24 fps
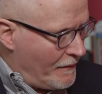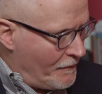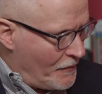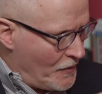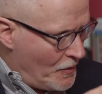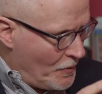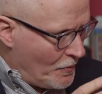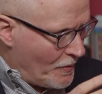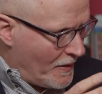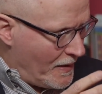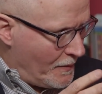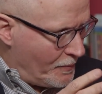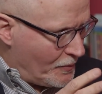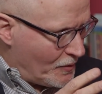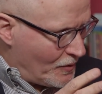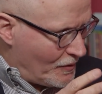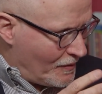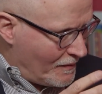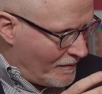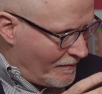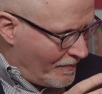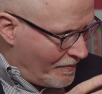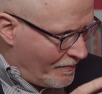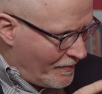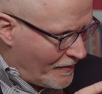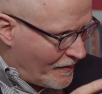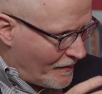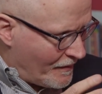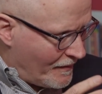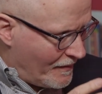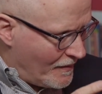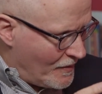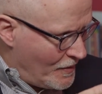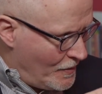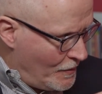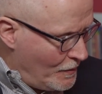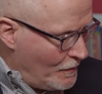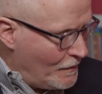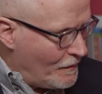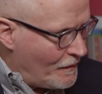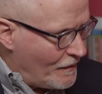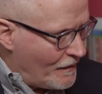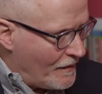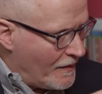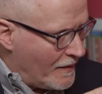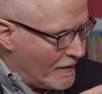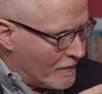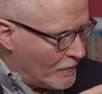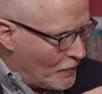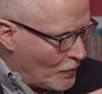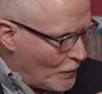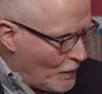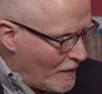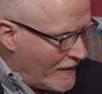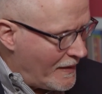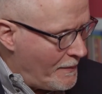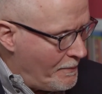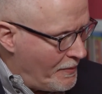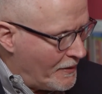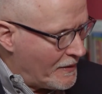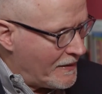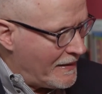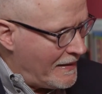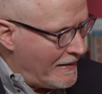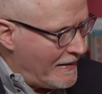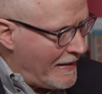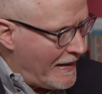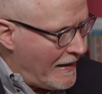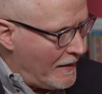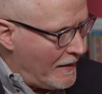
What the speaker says: if you were able to use the $20 billion